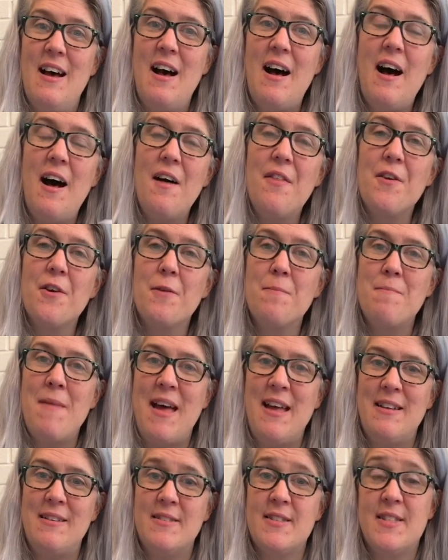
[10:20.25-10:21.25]
other
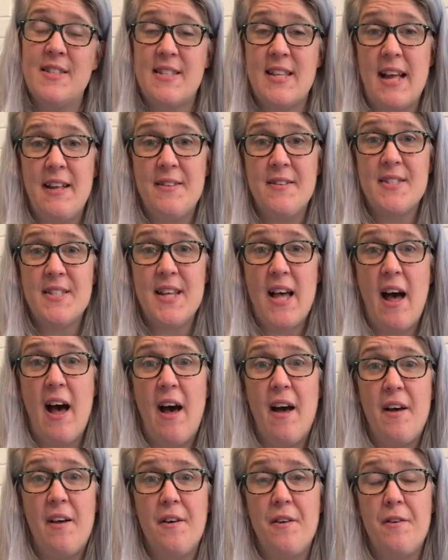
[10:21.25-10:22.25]
men's sense
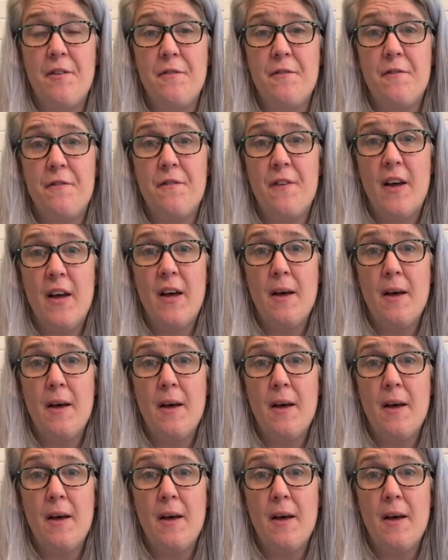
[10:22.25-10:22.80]
of